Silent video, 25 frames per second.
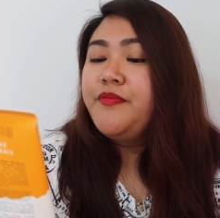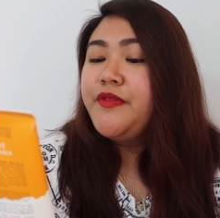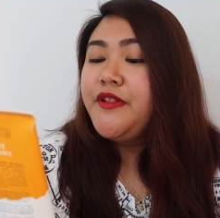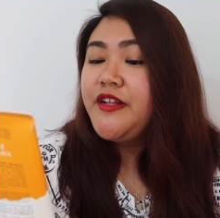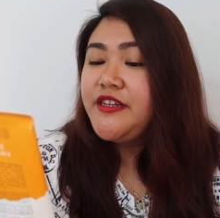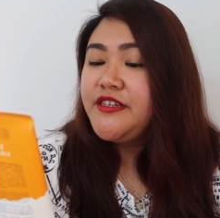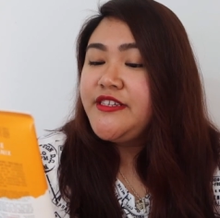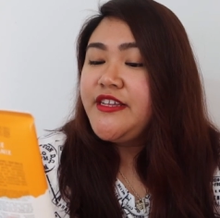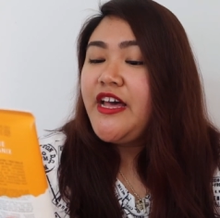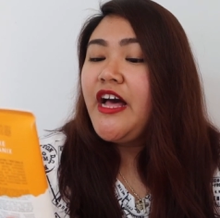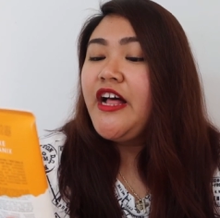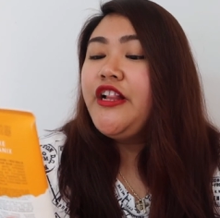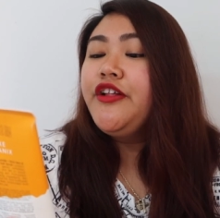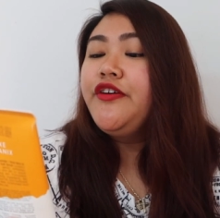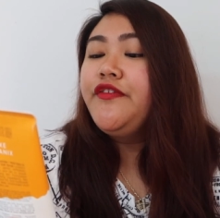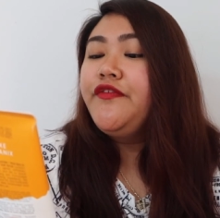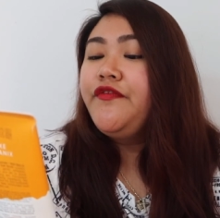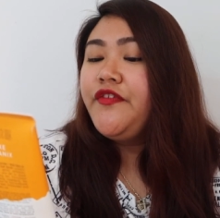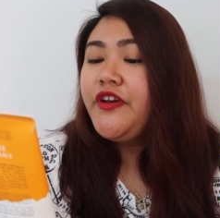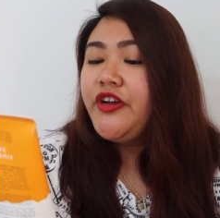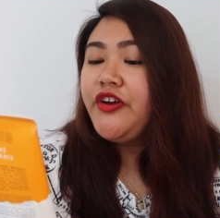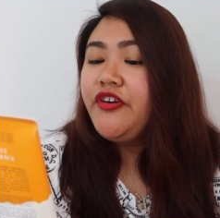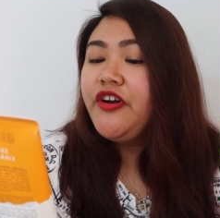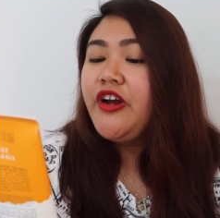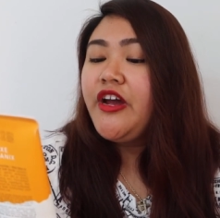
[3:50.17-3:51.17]
plus Aloe
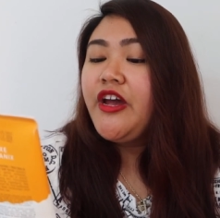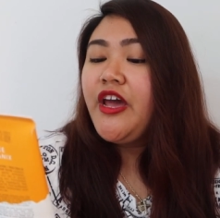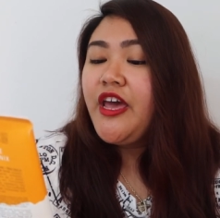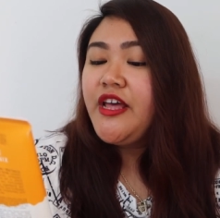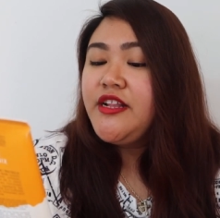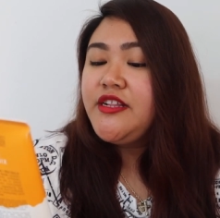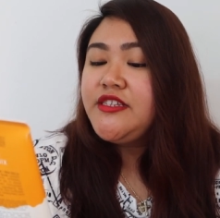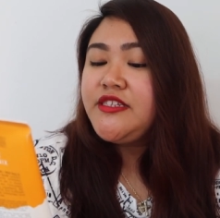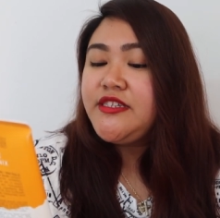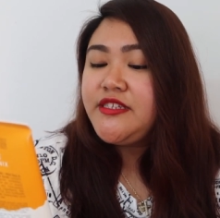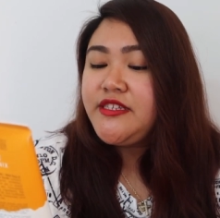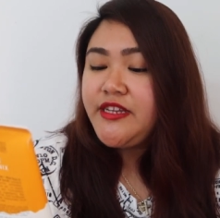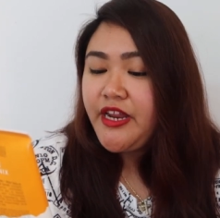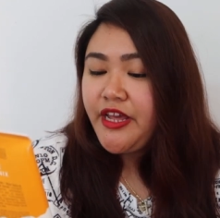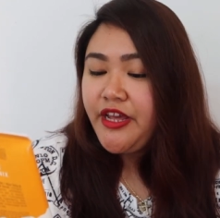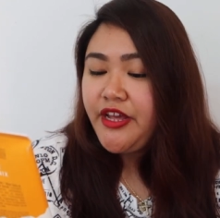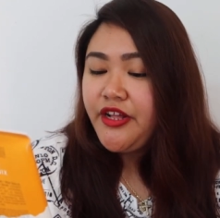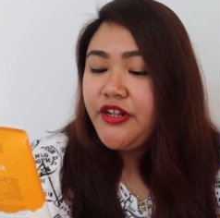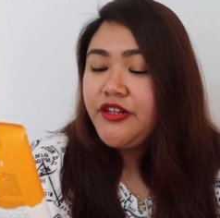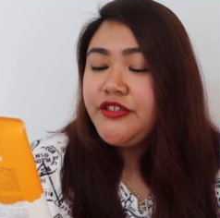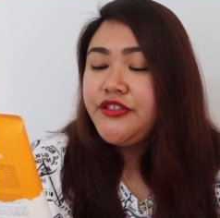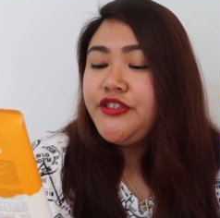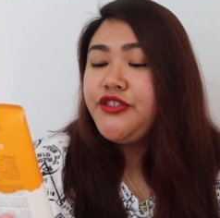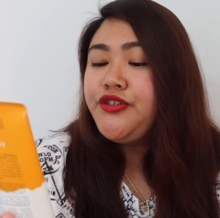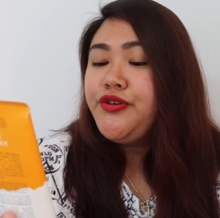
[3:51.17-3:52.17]
Vera and
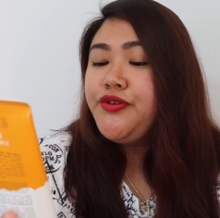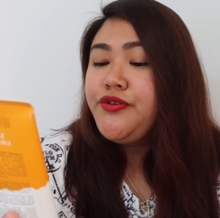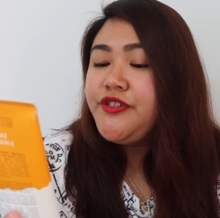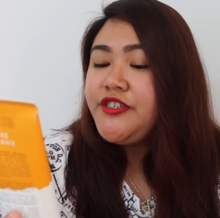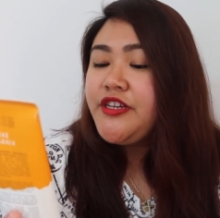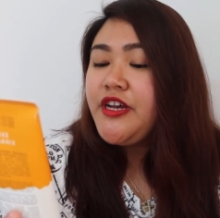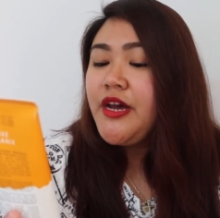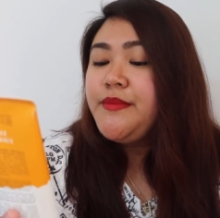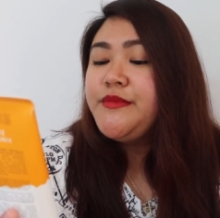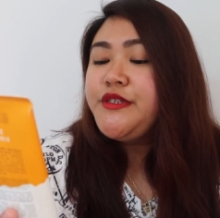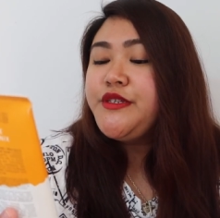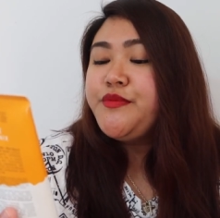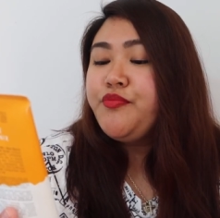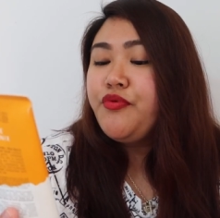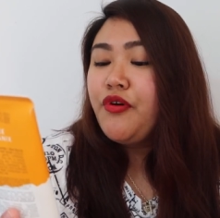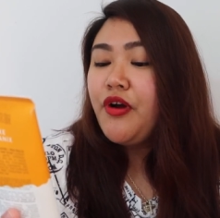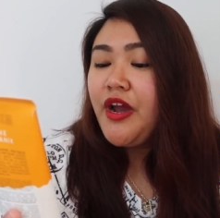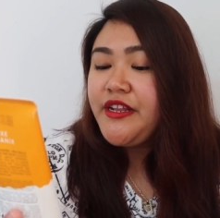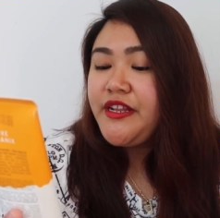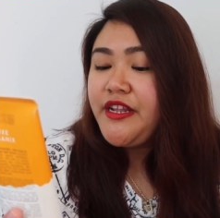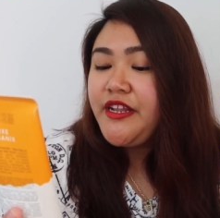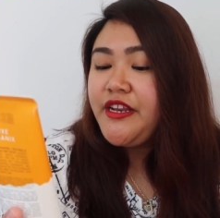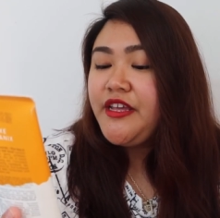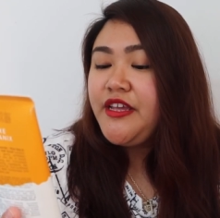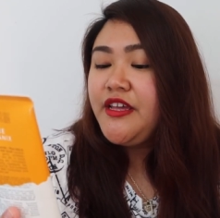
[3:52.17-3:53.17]
Snail 2x
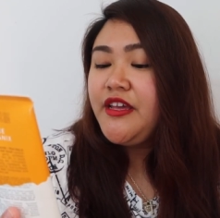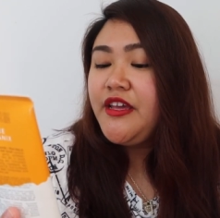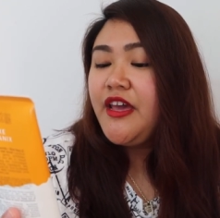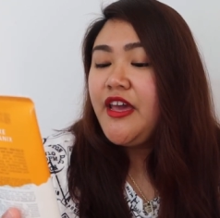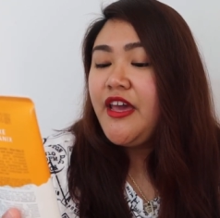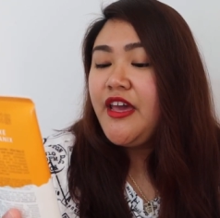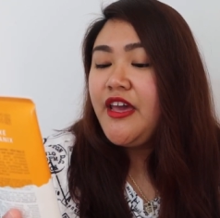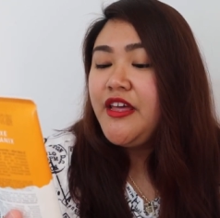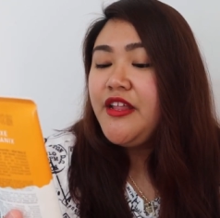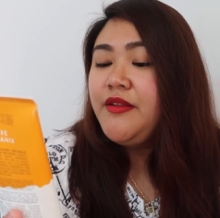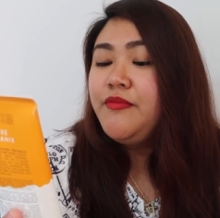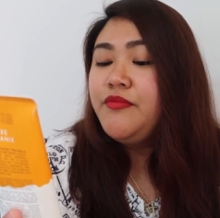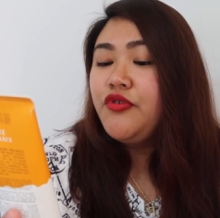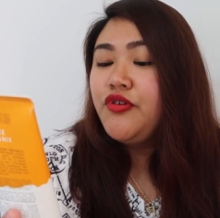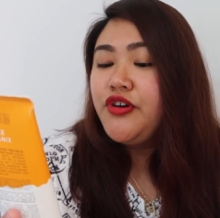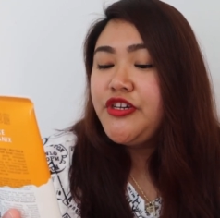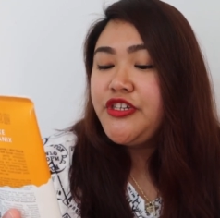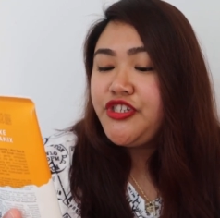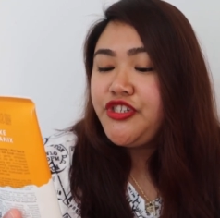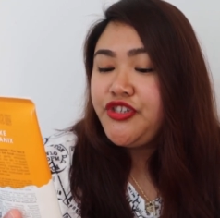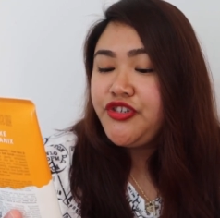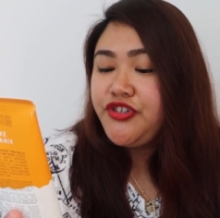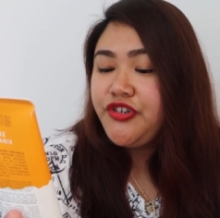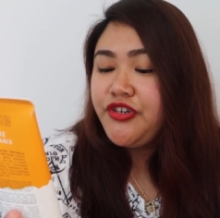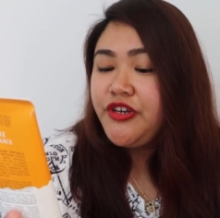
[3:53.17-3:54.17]
Brightening and
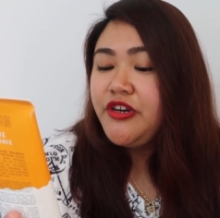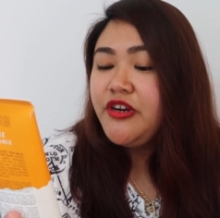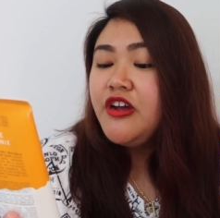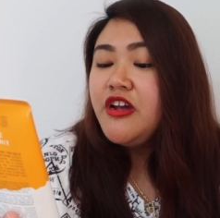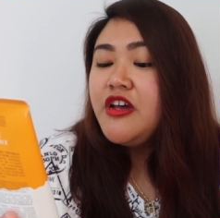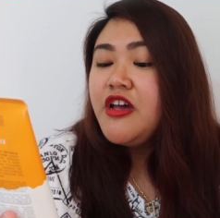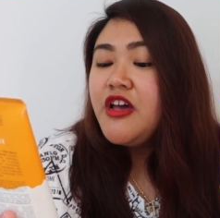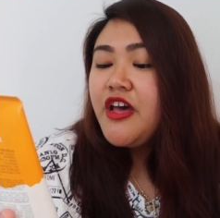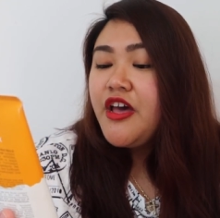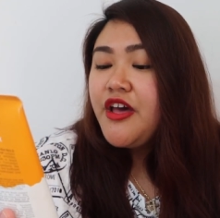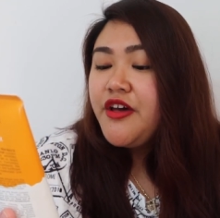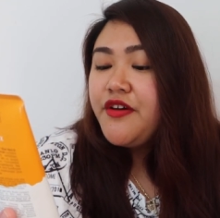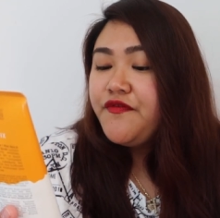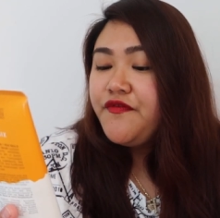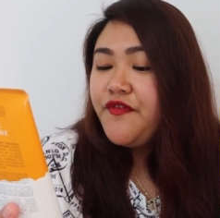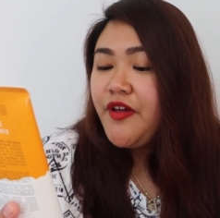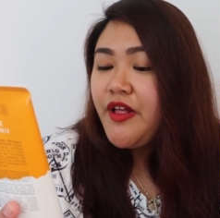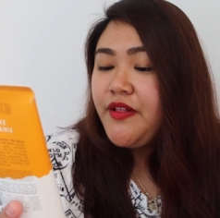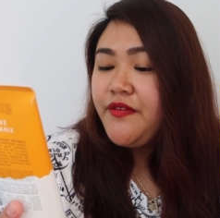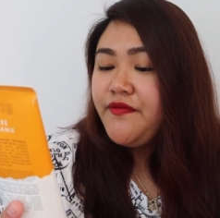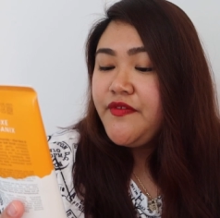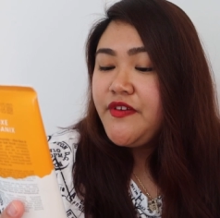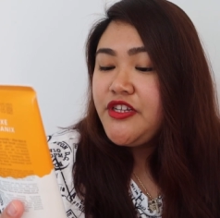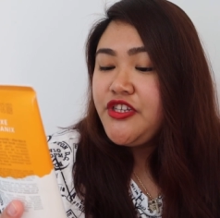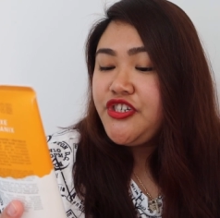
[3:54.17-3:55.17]
Moisture
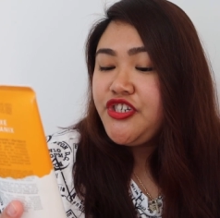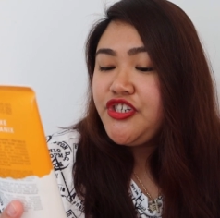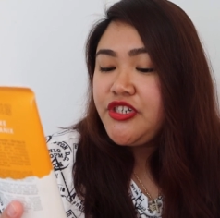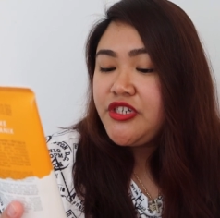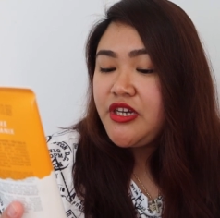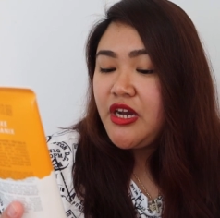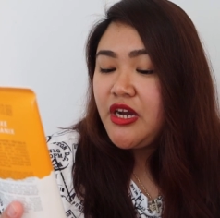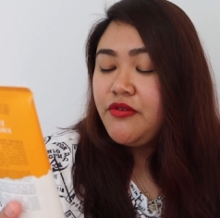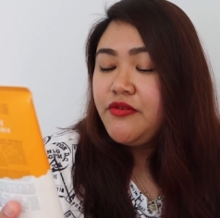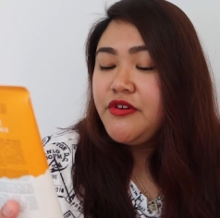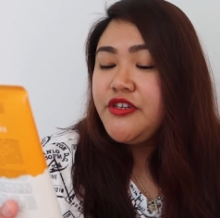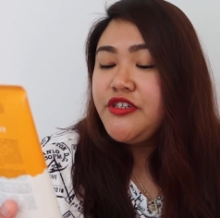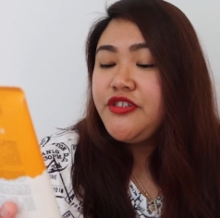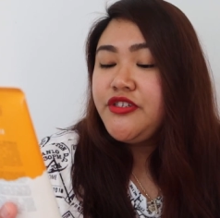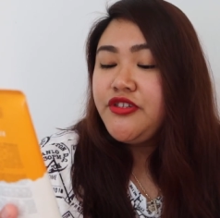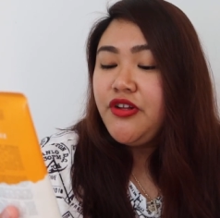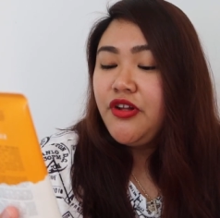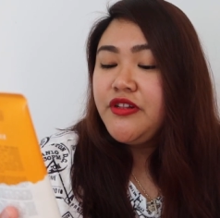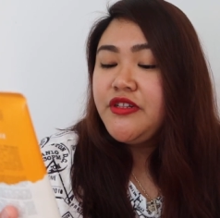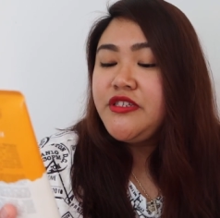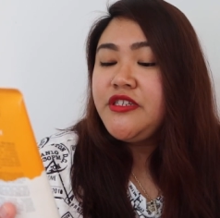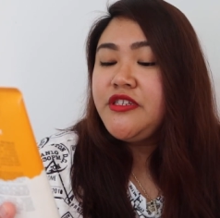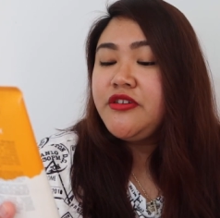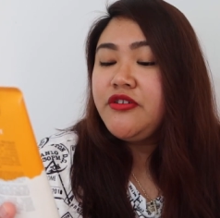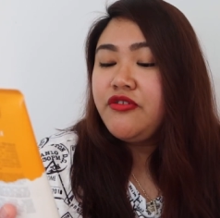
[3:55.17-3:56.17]
Velvet Shower
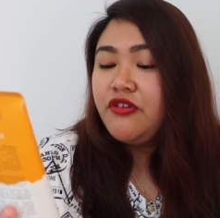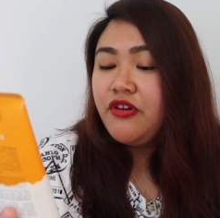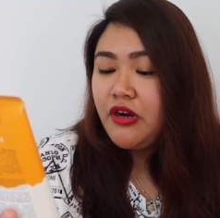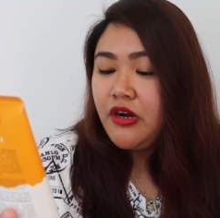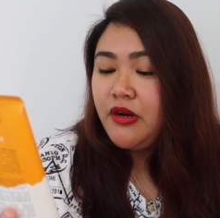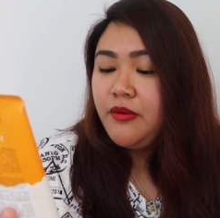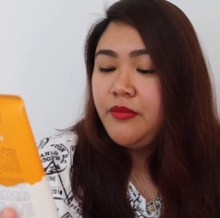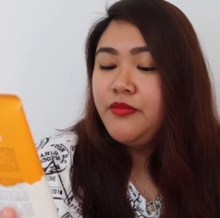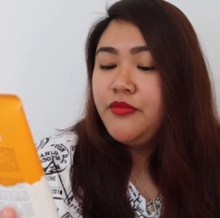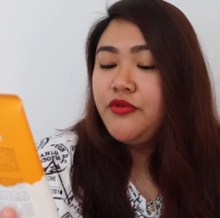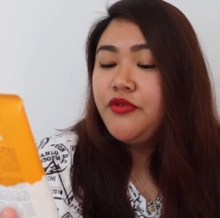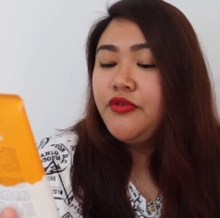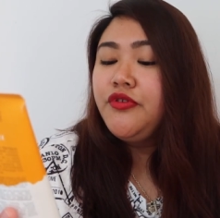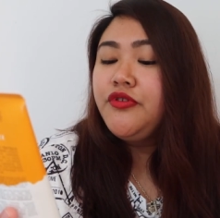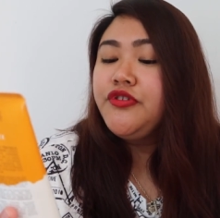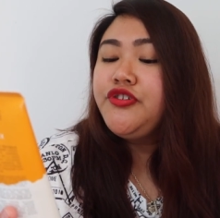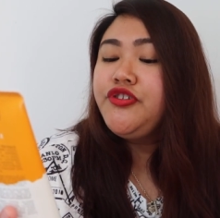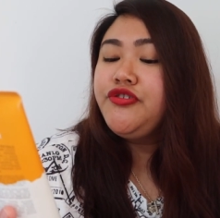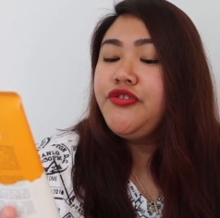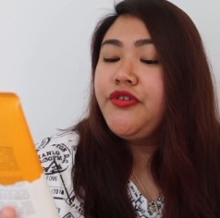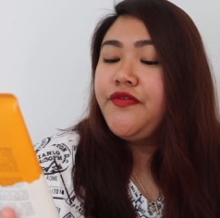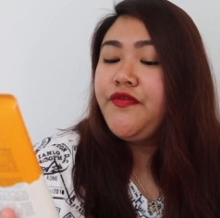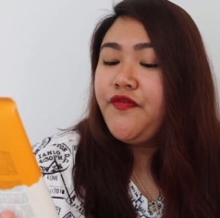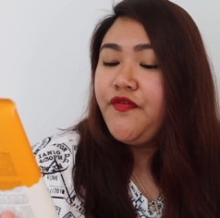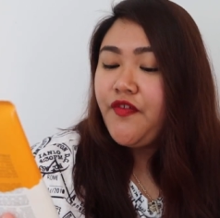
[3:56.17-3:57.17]
Salt Scrub
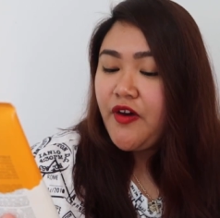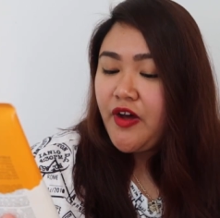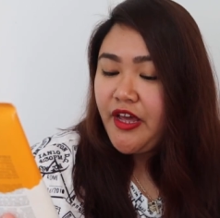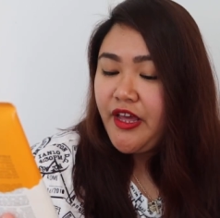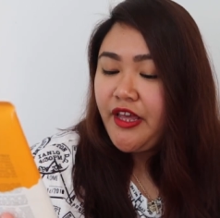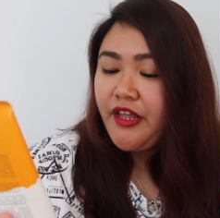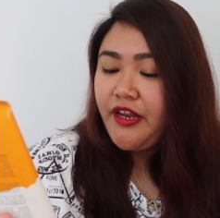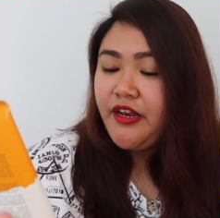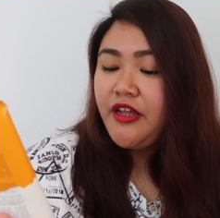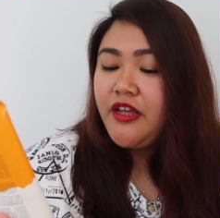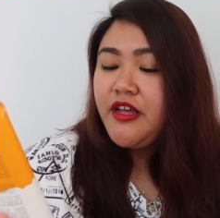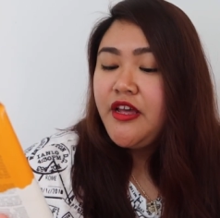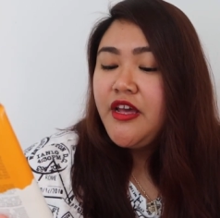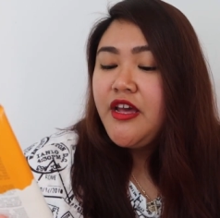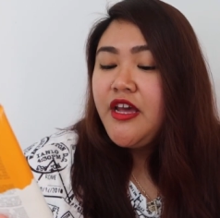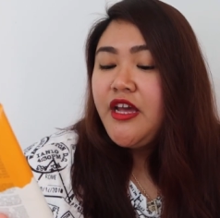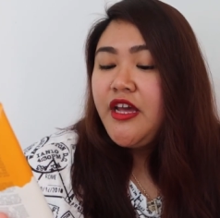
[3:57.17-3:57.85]
Ultra Fine.